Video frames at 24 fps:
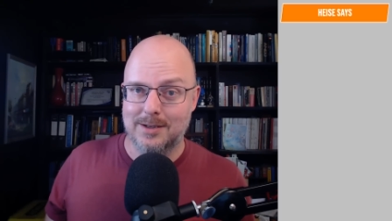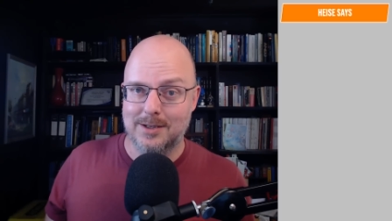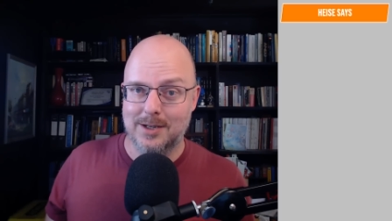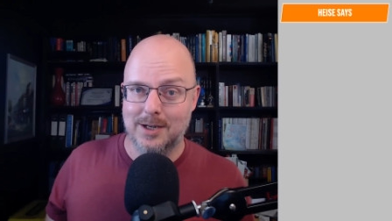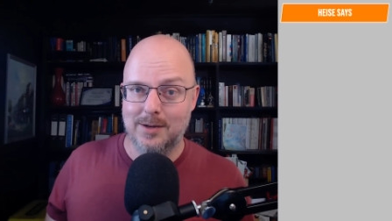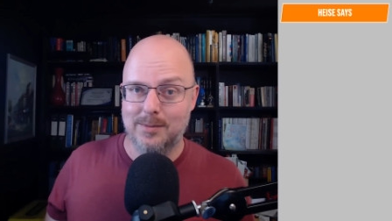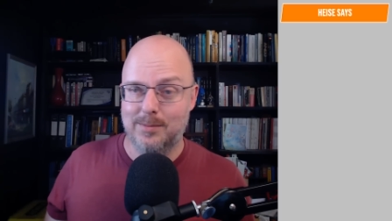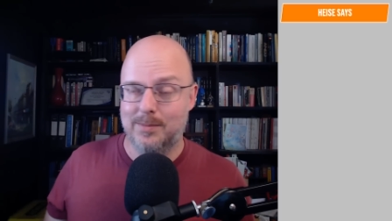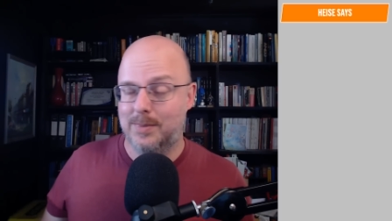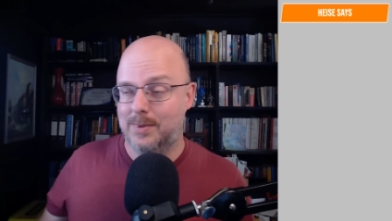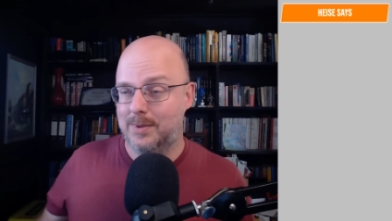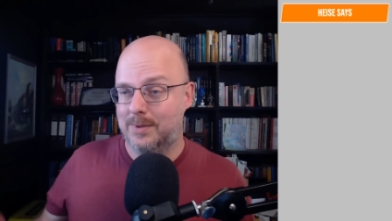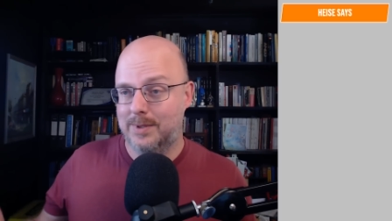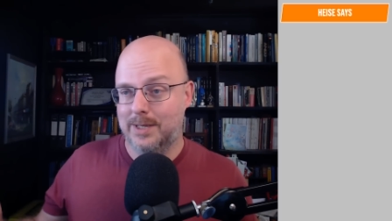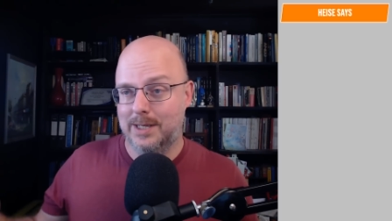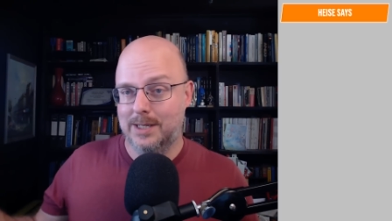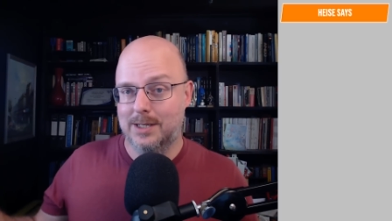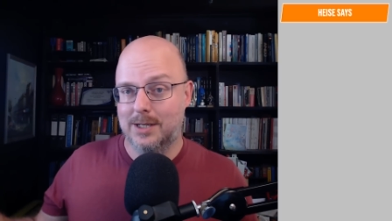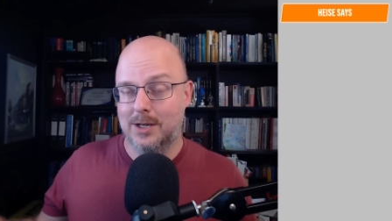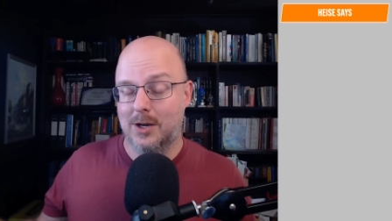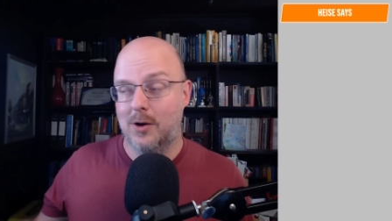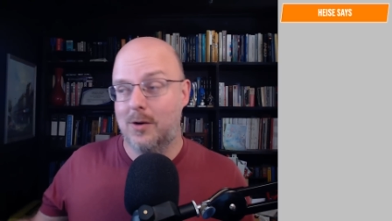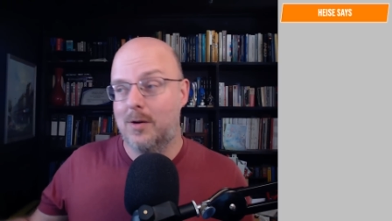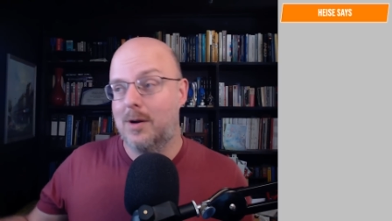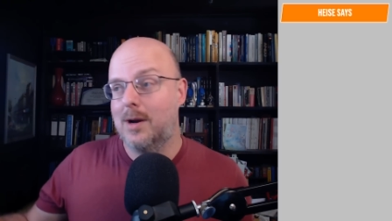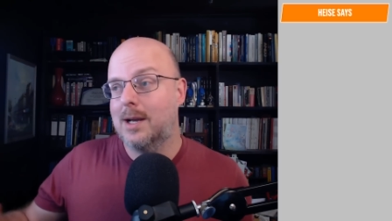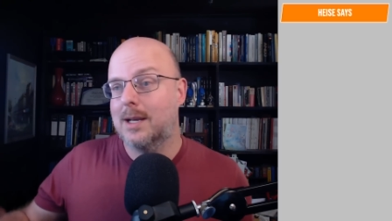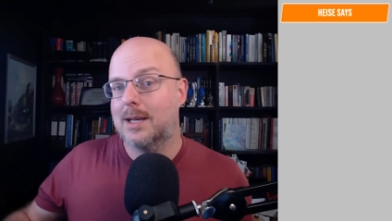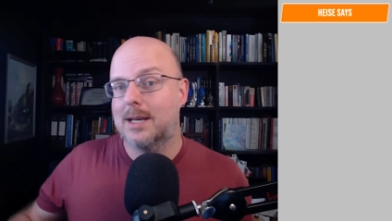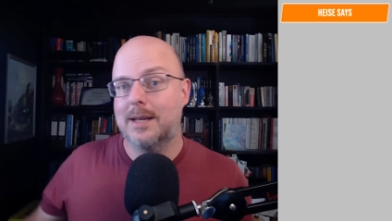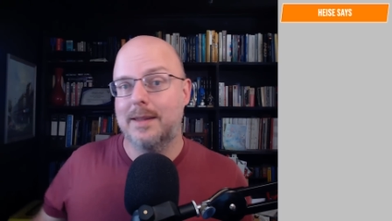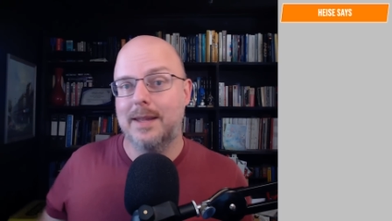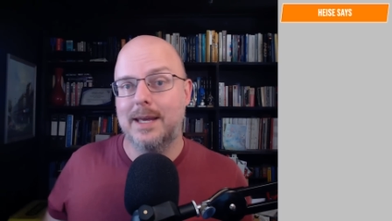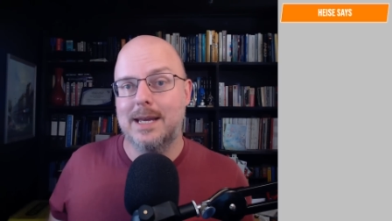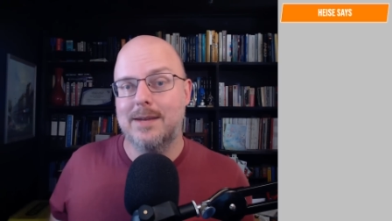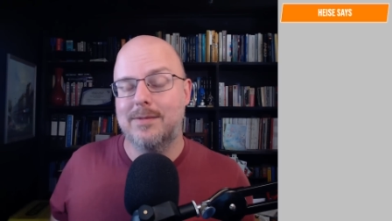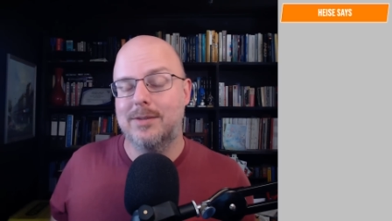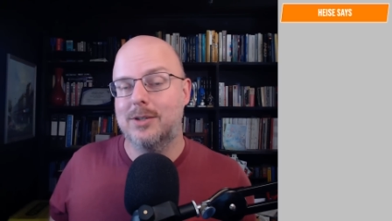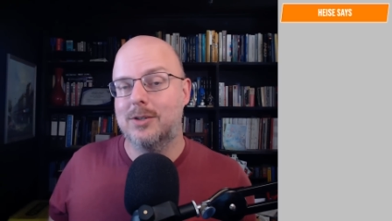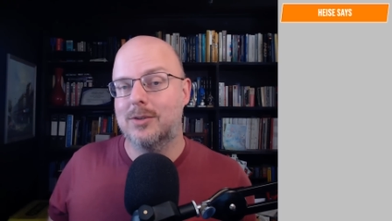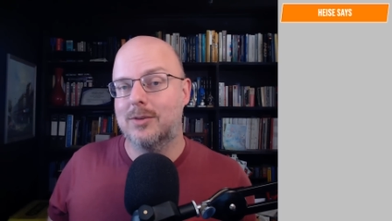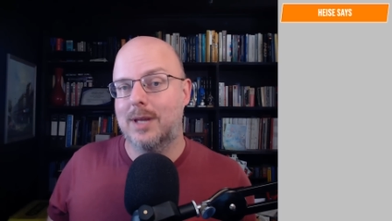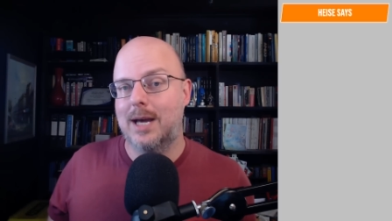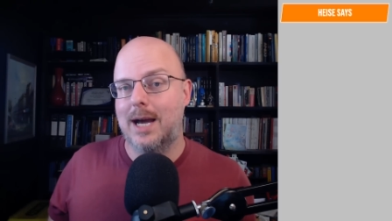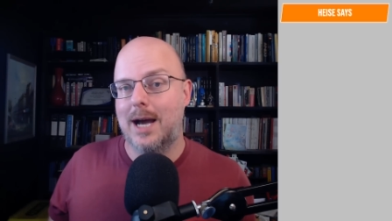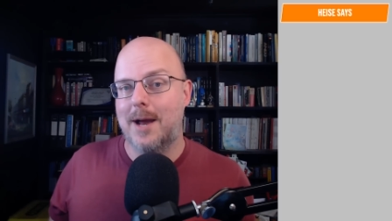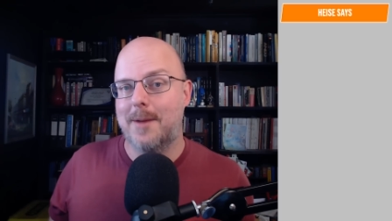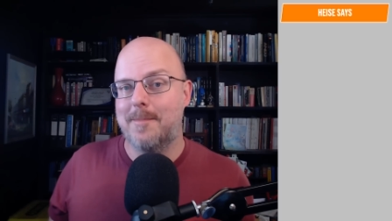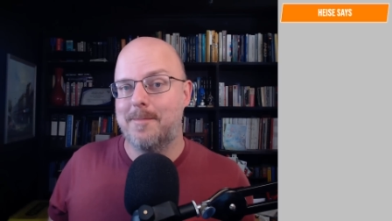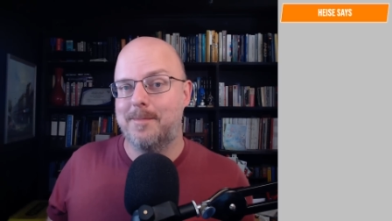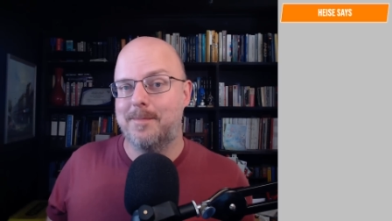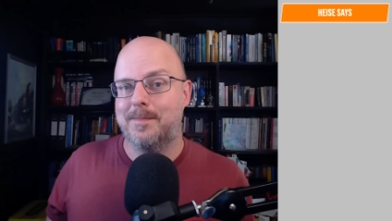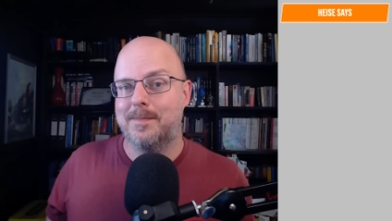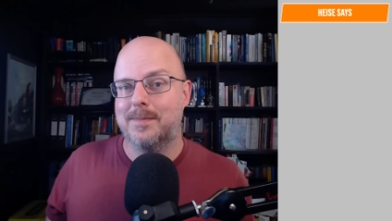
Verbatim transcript: You know, but there you go. Can they even do that?